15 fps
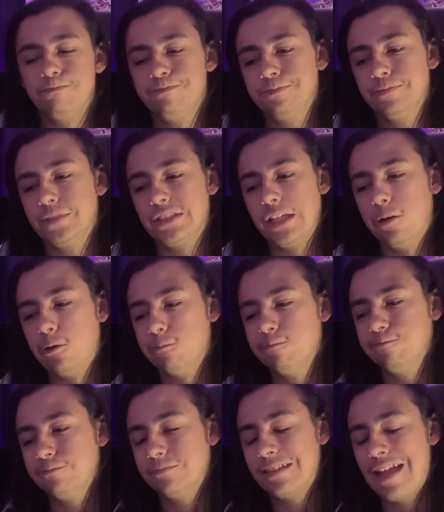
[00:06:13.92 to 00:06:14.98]
So
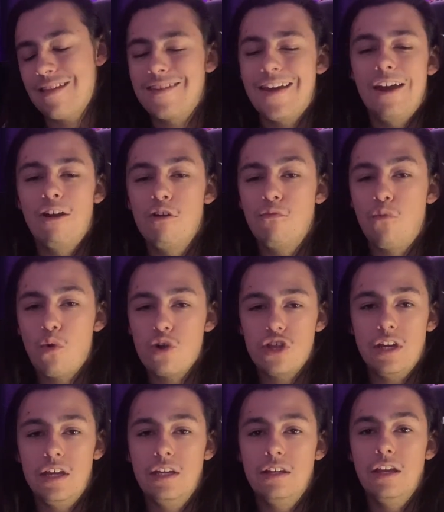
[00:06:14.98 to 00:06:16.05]
that's kind of
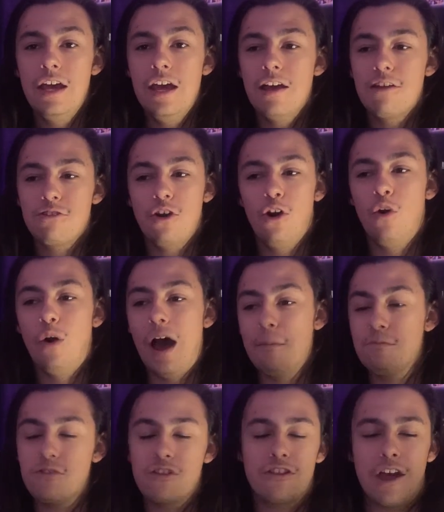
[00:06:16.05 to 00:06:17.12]
unfortunate. So I'm
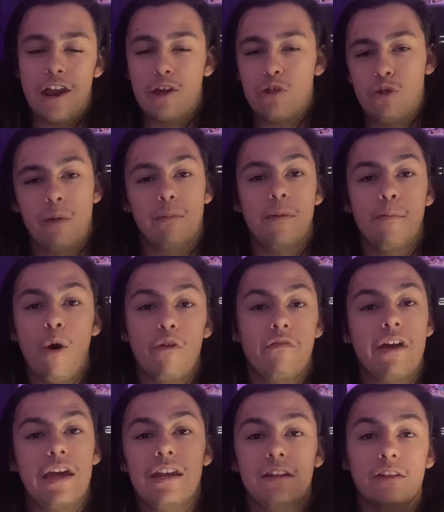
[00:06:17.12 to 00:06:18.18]
just not extremely
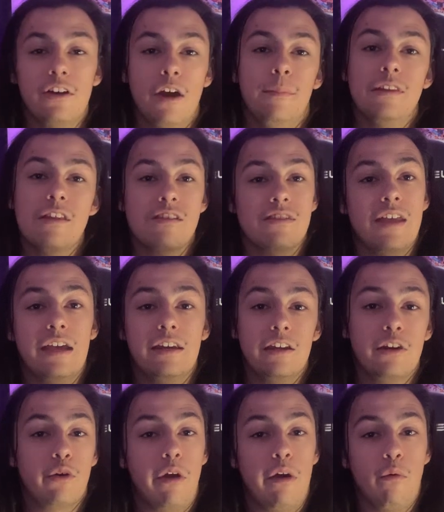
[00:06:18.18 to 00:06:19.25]
motivated to come in this
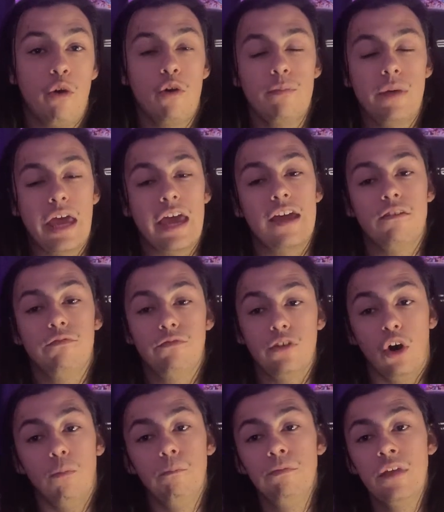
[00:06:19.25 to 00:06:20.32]
90-degree room and
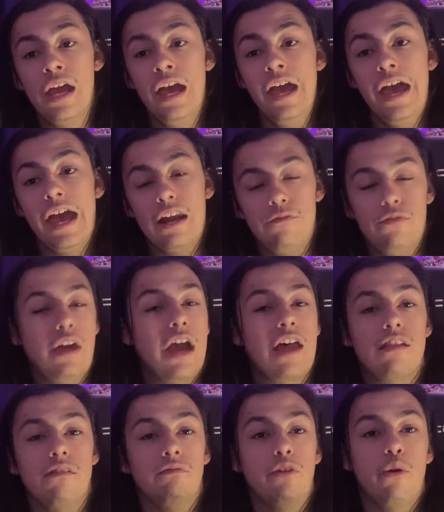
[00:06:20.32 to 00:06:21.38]
film. And if you guys
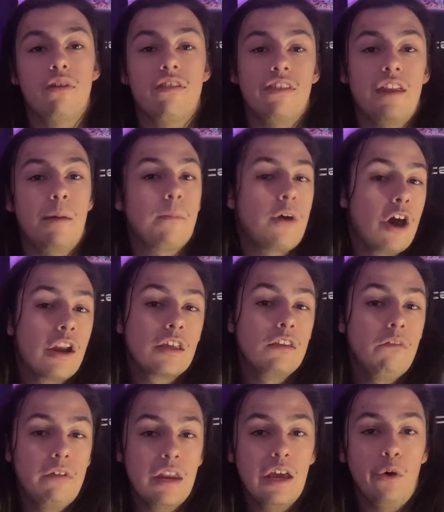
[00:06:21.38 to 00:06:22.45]
have noticed that I'm cutting the
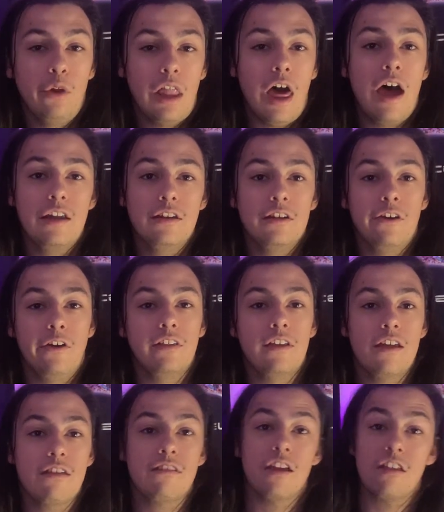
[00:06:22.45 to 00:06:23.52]
video a lot during
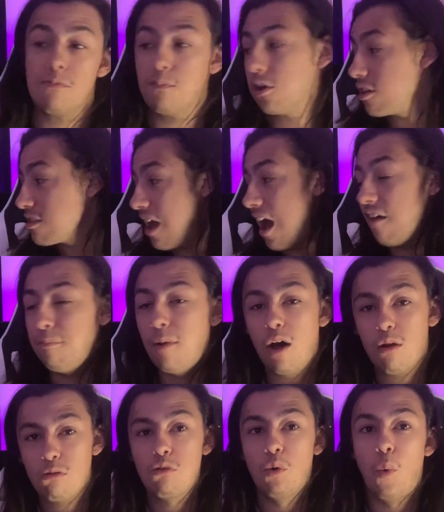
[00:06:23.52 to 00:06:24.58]
this, it's because I have
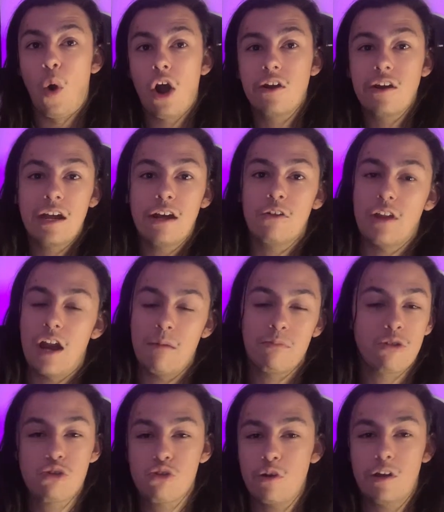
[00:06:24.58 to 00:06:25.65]
bottles of water here that I'm
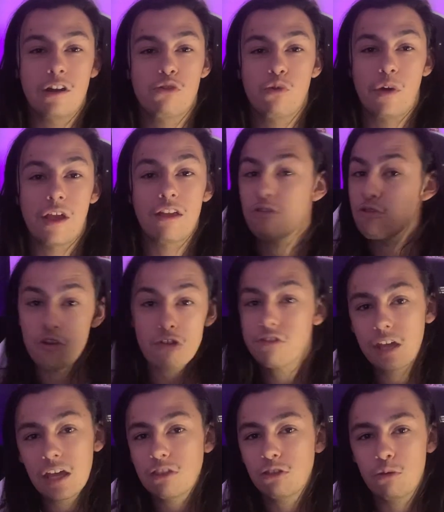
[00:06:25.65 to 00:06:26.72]
just trying to drink just to
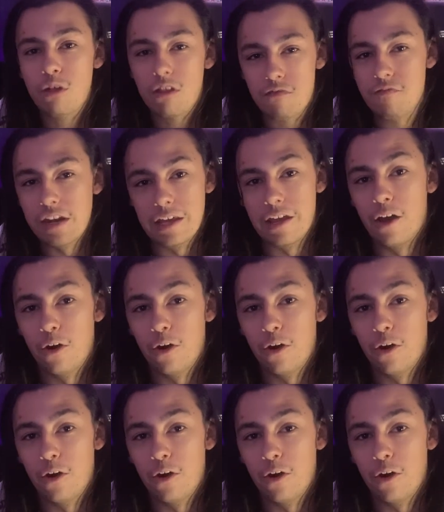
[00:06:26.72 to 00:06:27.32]
get through this video.